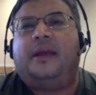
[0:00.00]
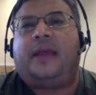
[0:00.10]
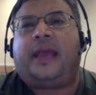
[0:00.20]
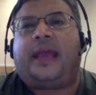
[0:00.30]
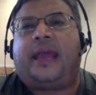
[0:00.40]

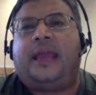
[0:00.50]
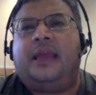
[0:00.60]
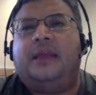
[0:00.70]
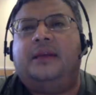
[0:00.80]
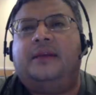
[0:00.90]
a
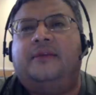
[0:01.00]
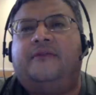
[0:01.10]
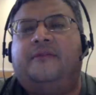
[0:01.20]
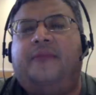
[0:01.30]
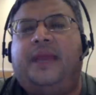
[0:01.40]

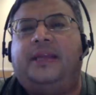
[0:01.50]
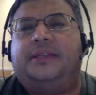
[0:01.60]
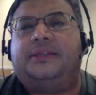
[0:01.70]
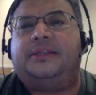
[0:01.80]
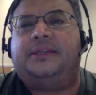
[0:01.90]
for
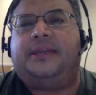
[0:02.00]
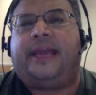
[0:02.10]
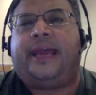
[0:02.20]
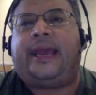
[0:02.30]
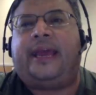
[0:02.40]
bait,
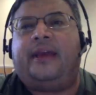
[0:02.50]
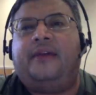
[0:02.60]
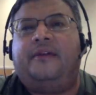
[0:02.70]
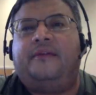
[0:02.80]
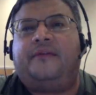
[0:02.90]
e
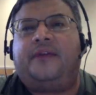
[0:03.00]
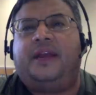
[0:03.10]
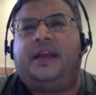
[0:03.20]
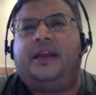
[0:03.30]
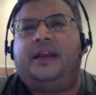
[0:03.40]
for
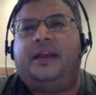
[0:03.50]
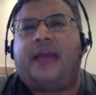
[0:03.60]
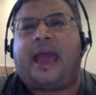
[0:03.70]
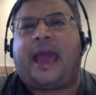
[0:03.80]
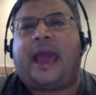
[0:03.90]
head,
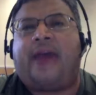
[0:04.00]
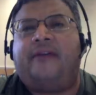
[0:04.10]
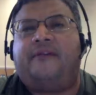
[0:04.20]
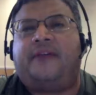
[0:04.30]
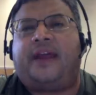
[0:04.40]
a
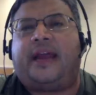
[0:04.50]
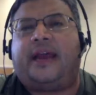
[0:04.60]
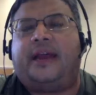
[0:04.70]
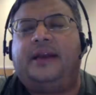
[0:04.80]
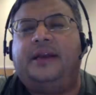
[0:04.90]
for
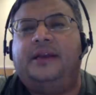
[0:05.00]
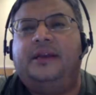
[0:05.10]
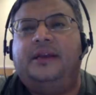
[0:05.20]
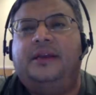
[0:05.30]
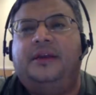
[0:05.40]
had,
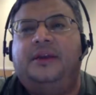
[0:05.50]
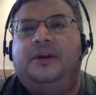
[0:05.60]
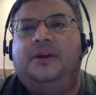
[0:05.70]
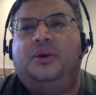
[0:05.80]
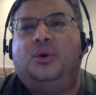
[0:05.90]

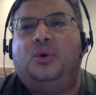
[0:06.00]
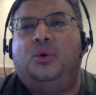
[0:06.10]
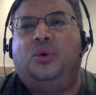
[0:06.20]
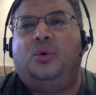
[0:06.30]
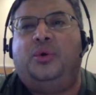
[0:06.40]

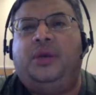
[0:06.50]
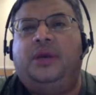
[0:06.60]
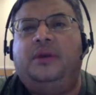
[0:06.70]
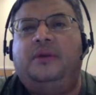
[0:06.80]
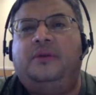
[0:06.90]
hood,
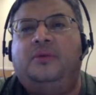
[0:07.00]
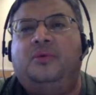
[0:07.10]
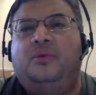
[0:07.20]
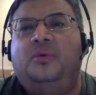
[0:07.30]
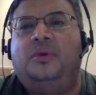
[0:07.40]

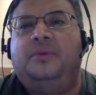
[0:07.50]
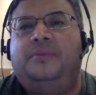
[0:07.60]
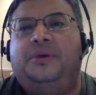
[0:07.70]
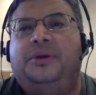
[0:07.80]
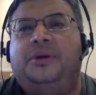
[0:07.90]
oo,
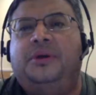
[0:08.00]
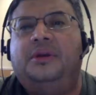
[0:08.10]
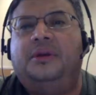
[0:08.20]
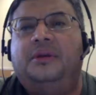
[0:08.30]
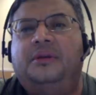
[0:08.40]
p,
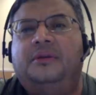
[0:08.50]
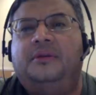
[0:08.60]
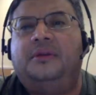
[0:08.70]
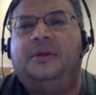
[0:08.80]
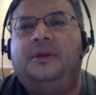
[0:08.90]

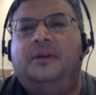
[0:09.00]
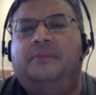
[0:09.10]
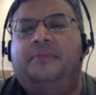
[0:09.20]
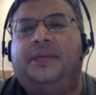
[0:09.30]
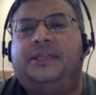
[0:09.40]

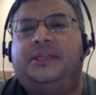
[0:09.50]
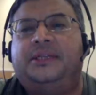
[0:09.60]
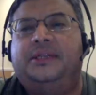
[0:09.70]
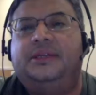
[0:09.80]
but,